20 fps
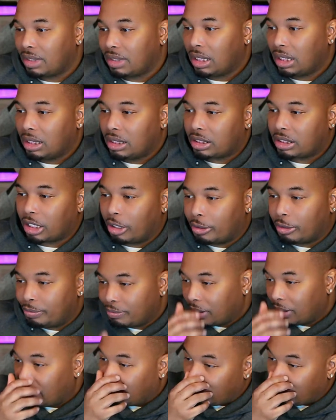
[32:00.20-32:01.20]
So
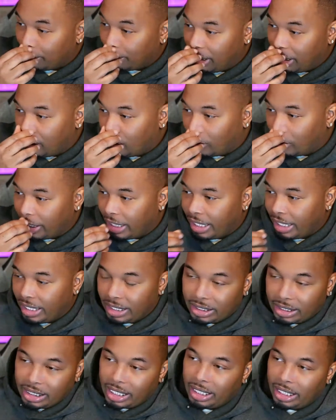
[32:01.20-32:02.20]
let me go ahead
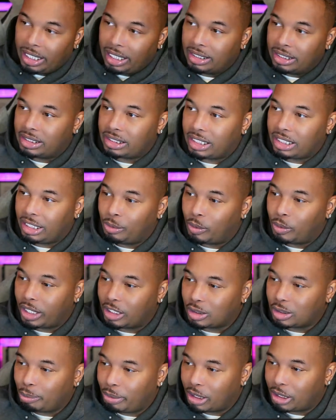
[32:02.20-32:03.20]
and see what
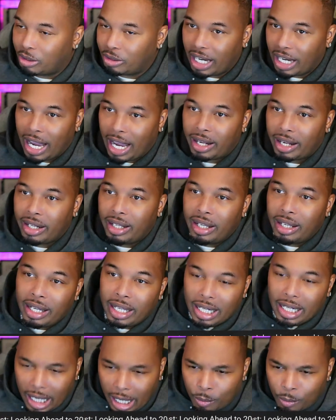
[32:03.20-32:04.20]
else Bill got.
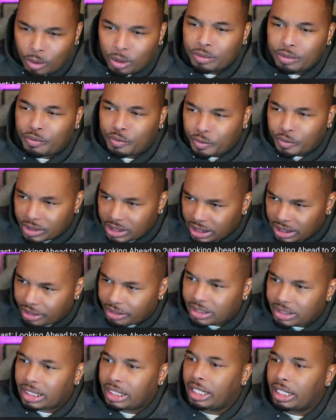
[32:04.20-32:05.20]
And I want,
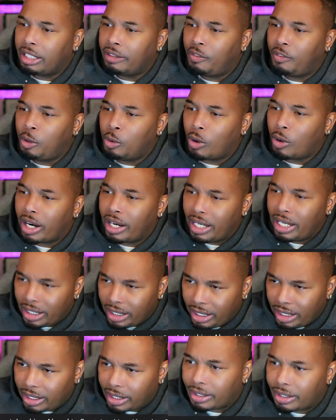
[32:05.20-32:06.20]
seriously, if you are in
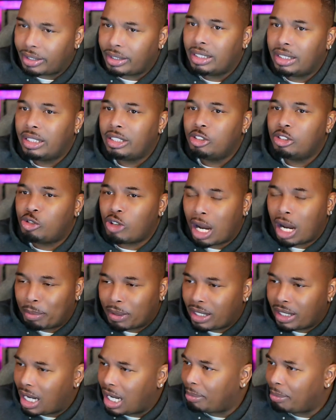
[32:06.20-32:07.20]
here, drop a
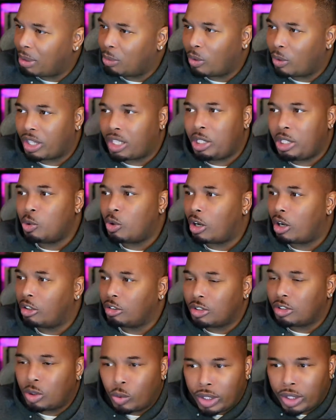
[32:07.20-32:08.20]
comment, whether you are on
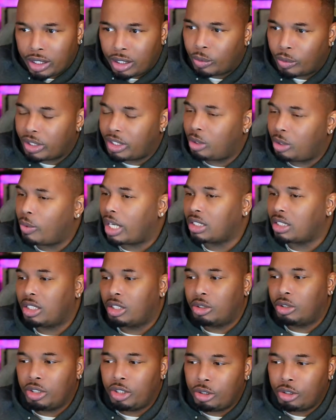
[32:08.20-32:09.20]
Twitter, whether you're watching
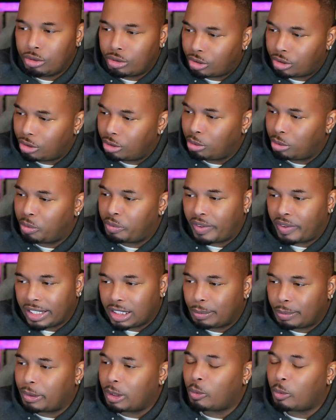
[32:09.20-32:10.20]
on YouTube,
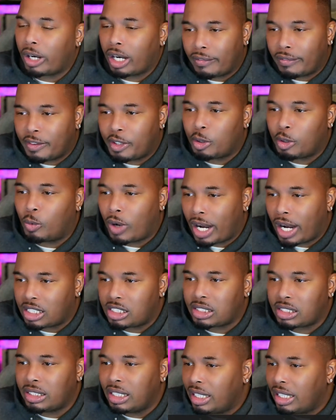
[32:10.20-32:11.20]
Facebook, wherever you're
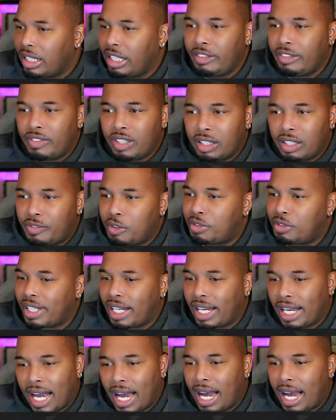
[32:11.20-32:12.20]
watching, even if you're
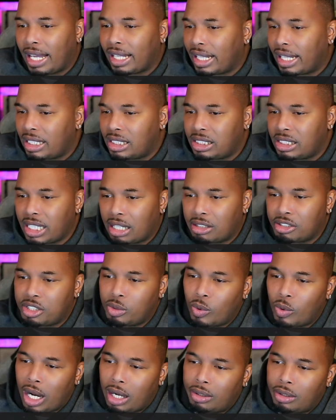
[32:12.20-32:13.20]
saying hi, let us shout
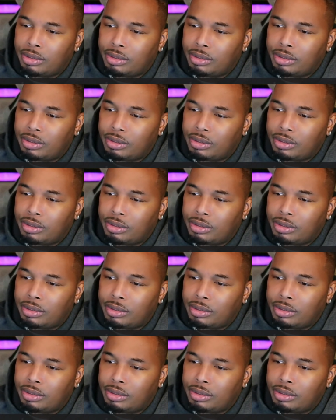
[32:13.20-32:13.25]
you out.